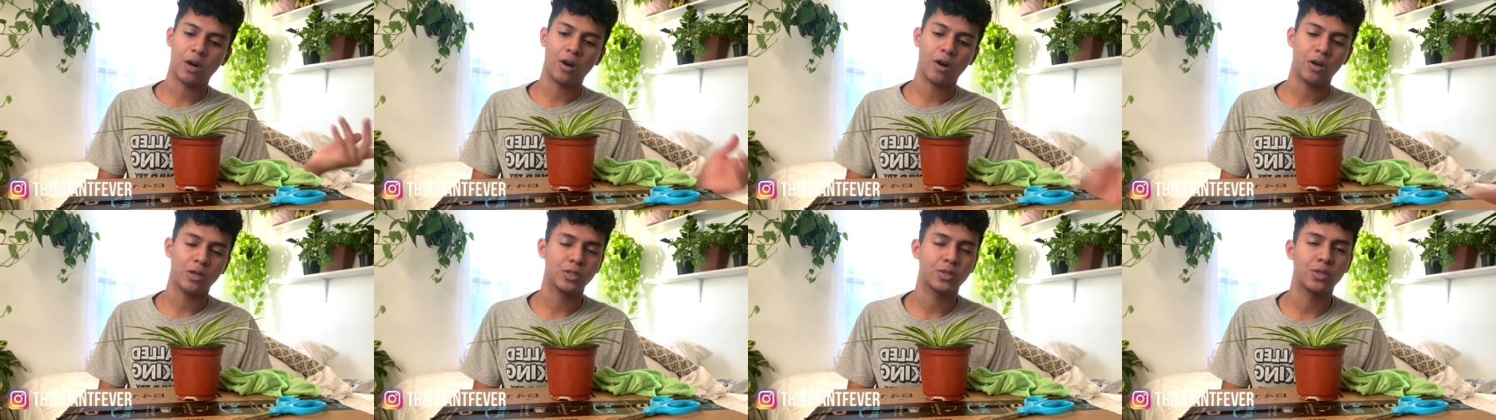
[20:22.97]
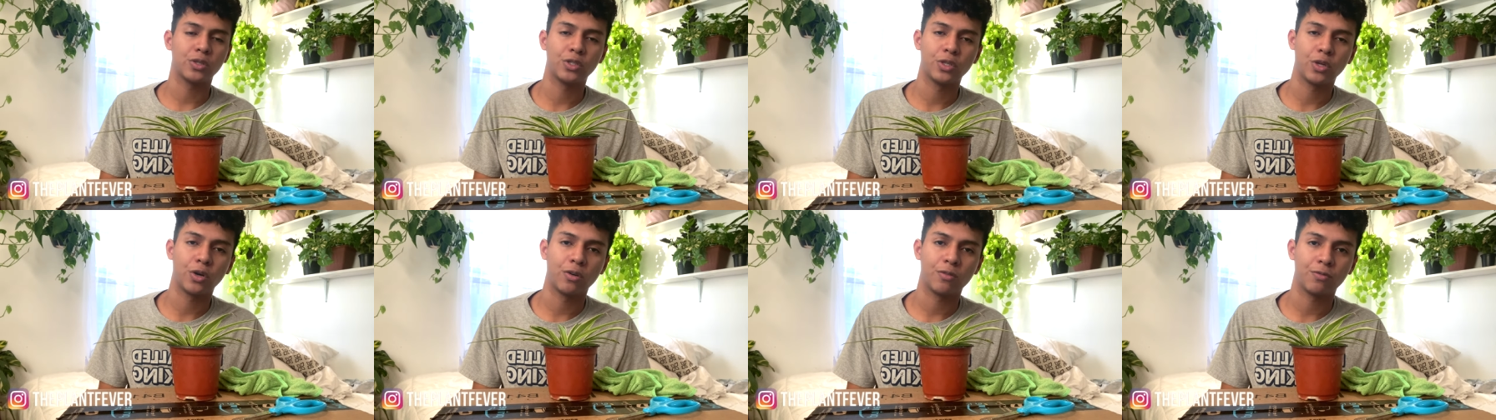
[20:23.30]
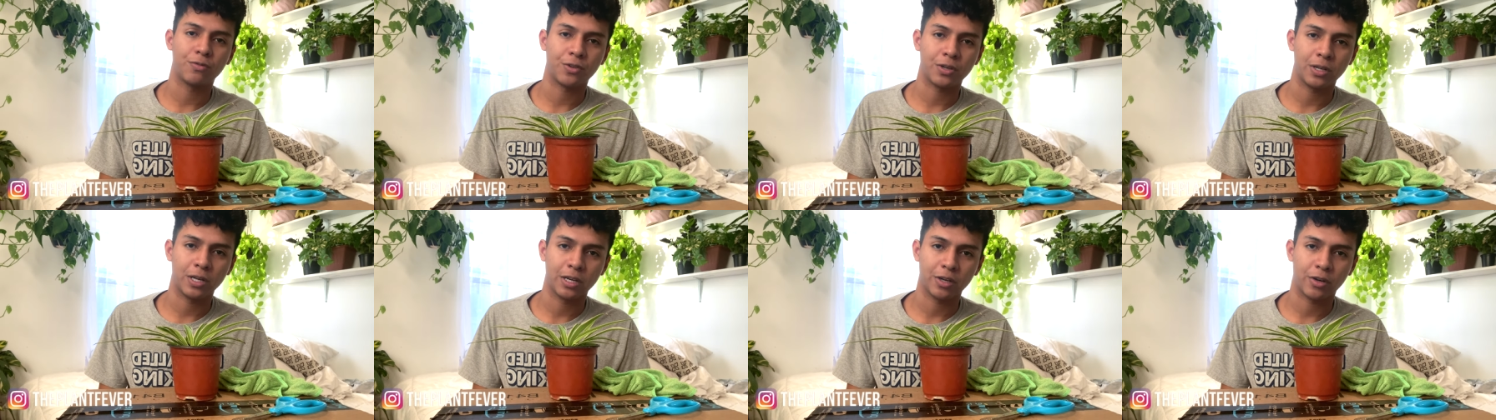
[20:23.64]
also known
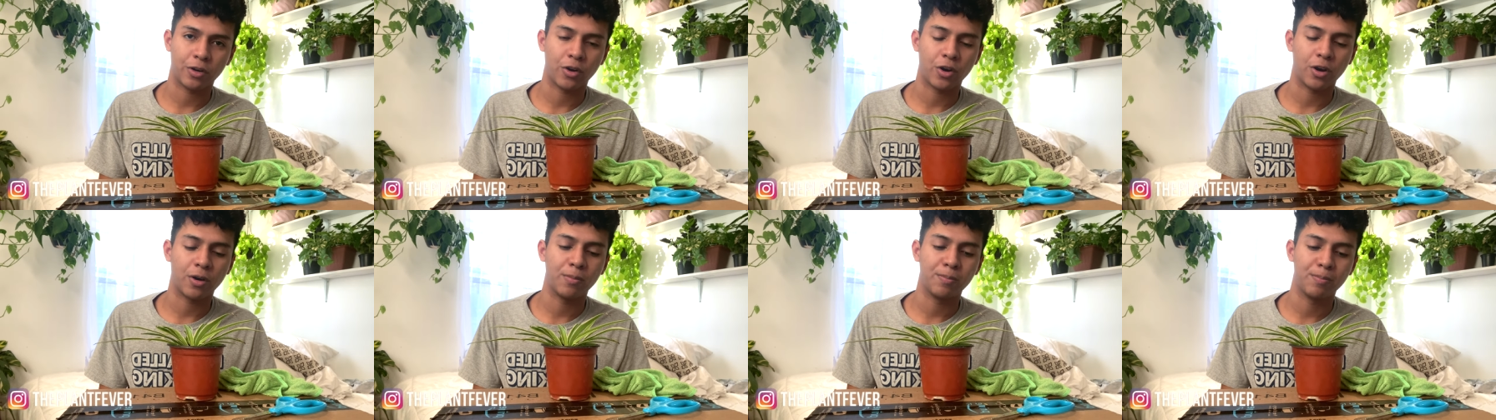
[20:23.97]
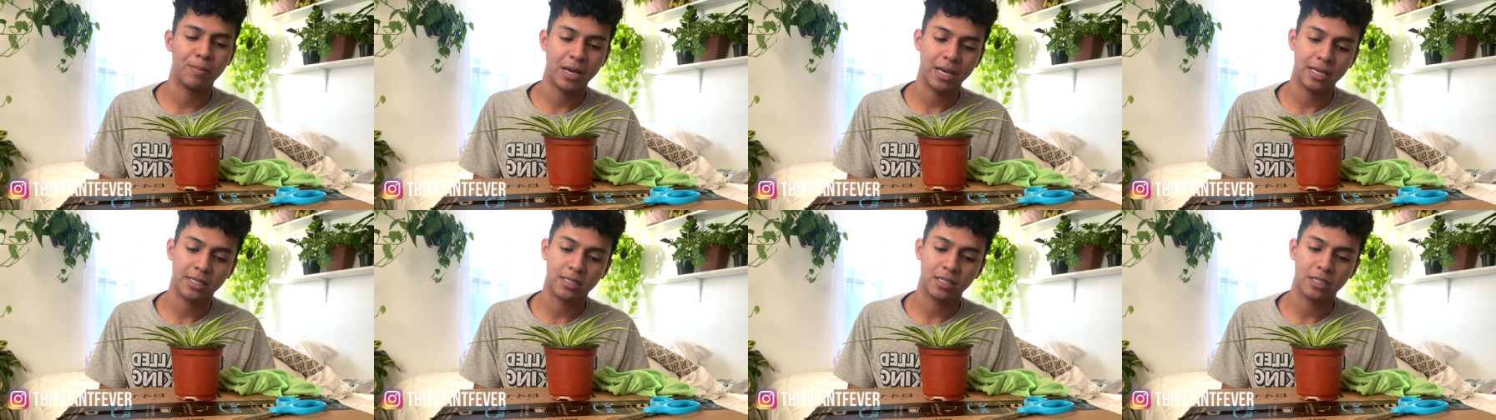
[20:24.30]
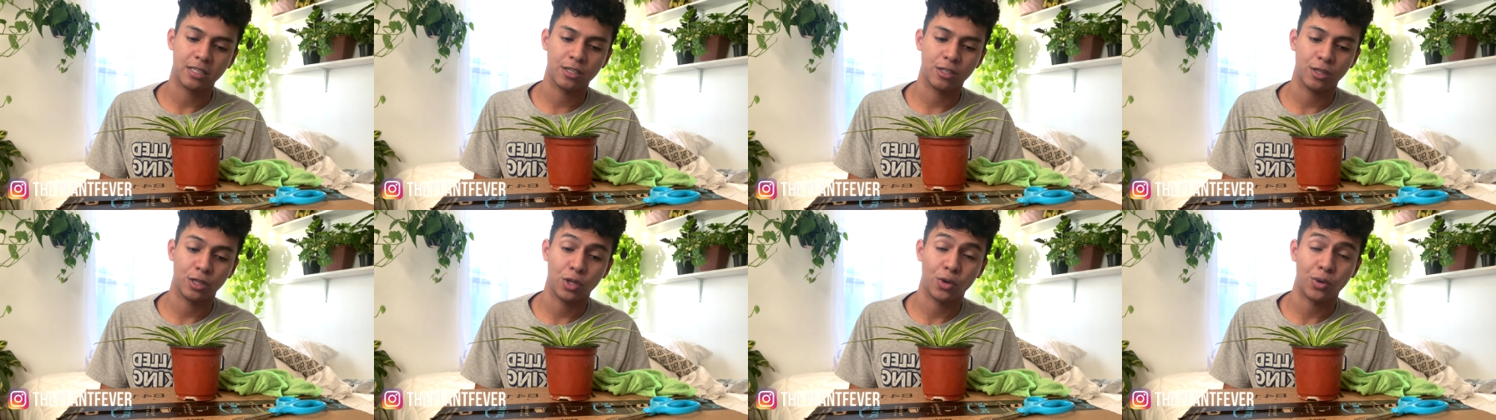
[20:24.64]
for like her
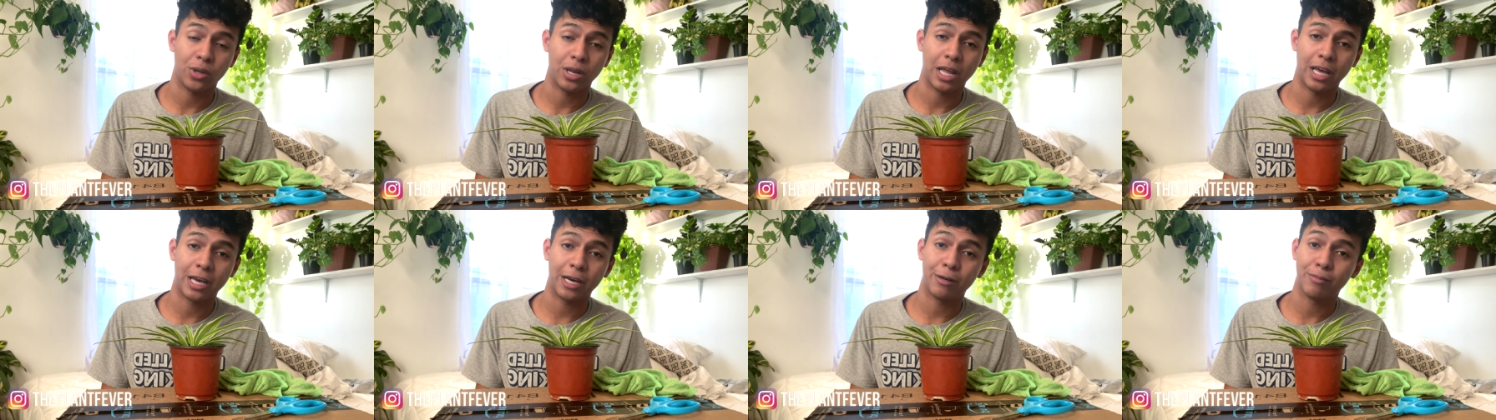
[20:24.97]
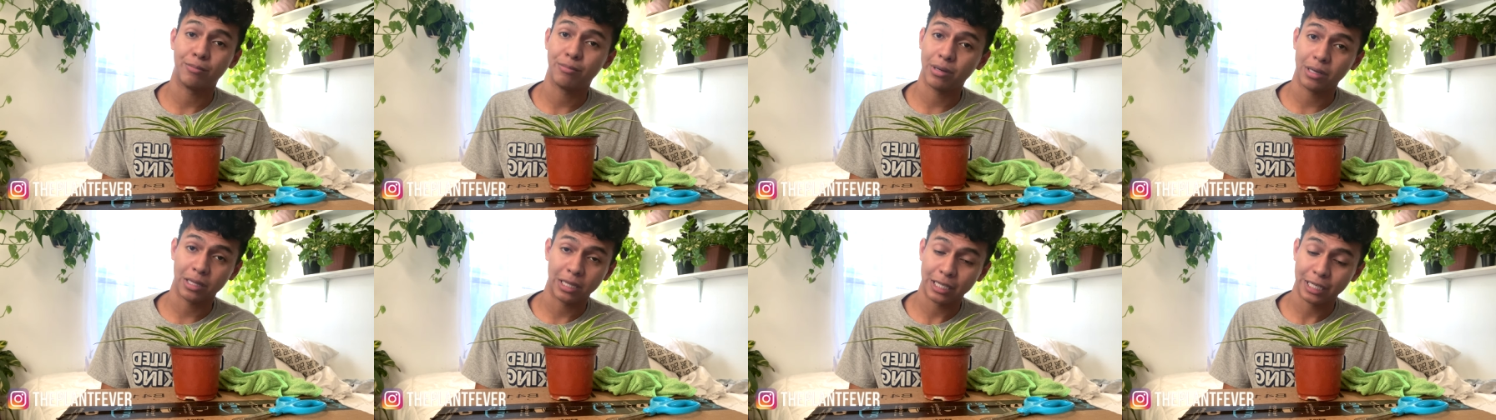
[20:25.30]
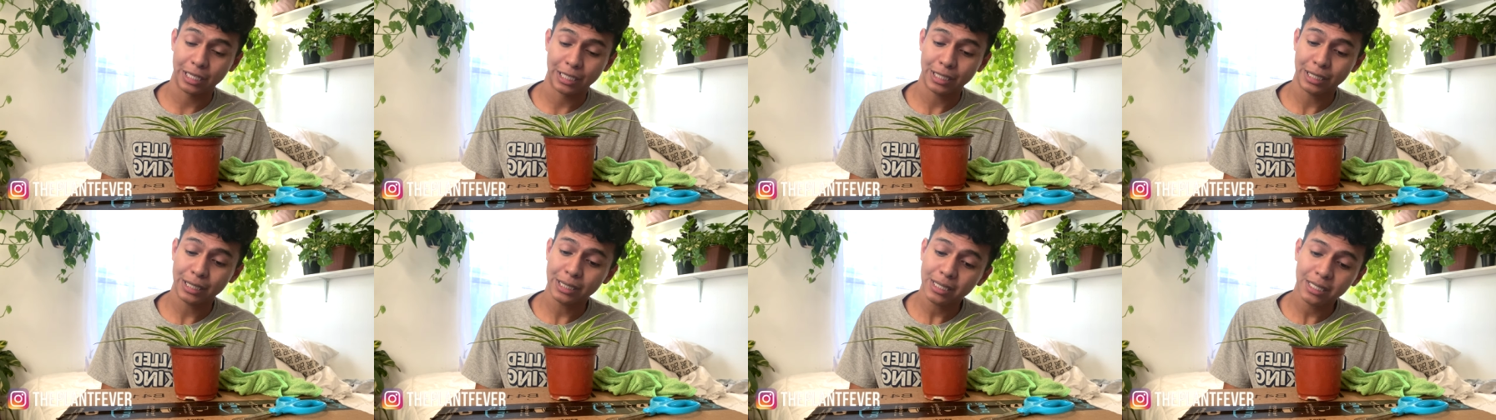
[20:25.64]
amazing low light
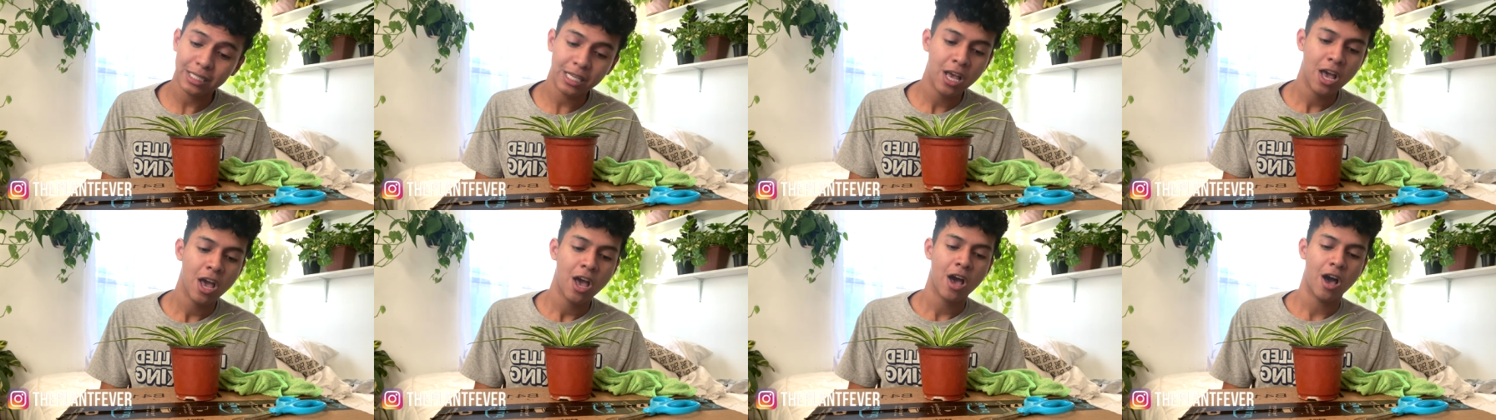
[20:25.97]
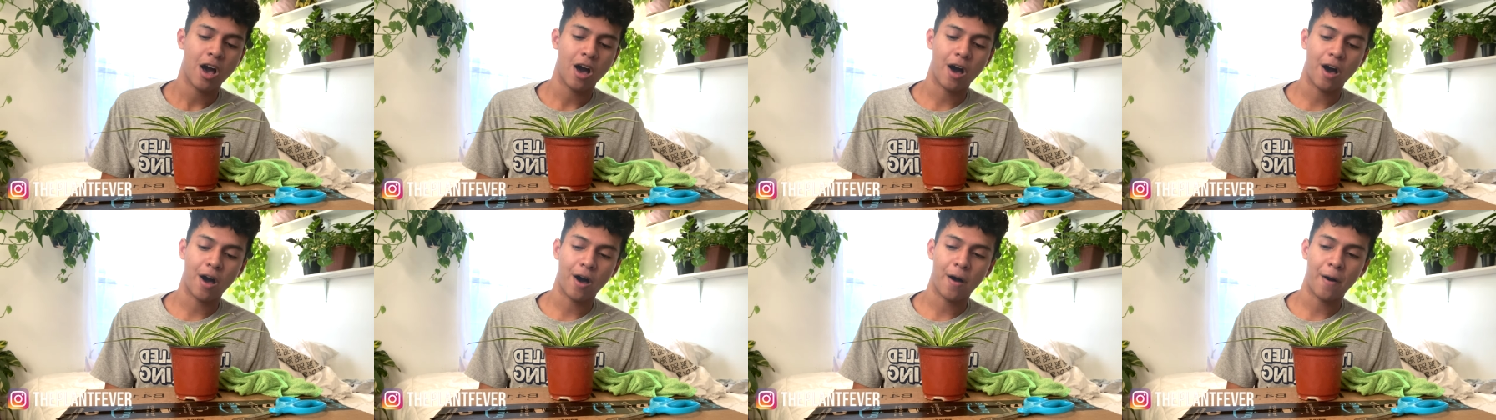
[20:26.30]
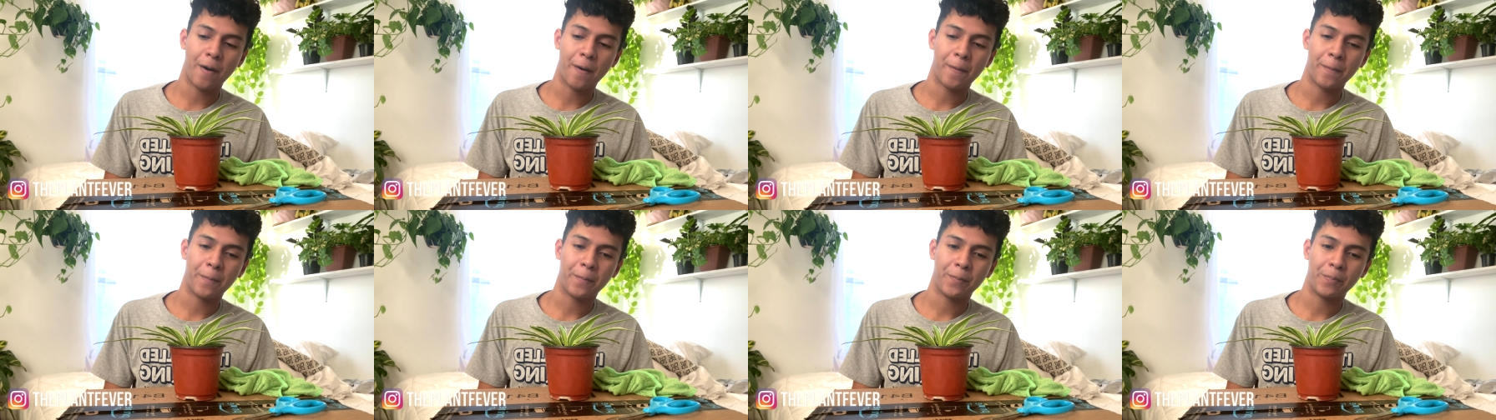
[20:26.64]
abilities
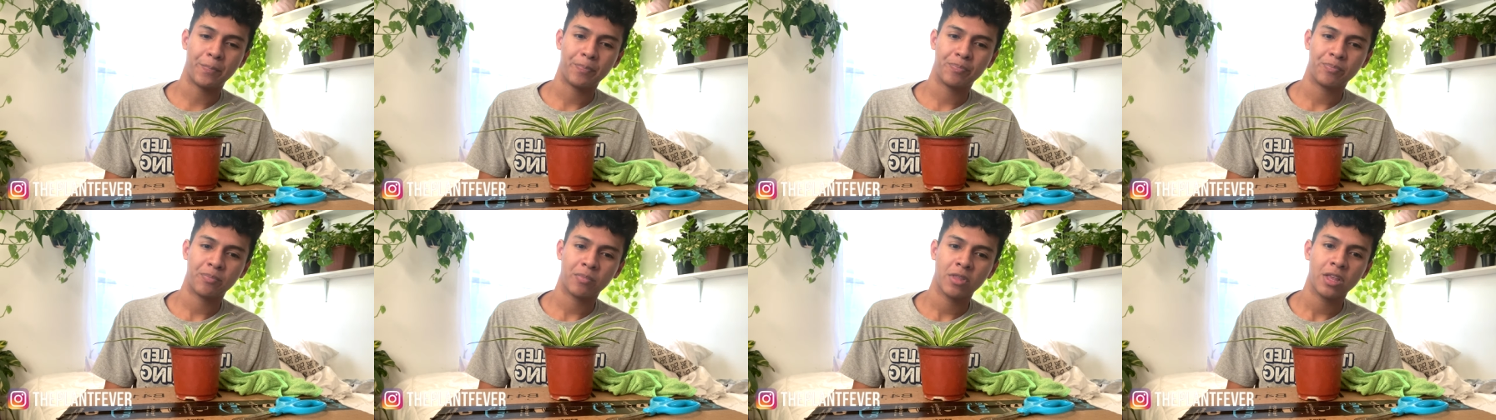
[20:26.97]
um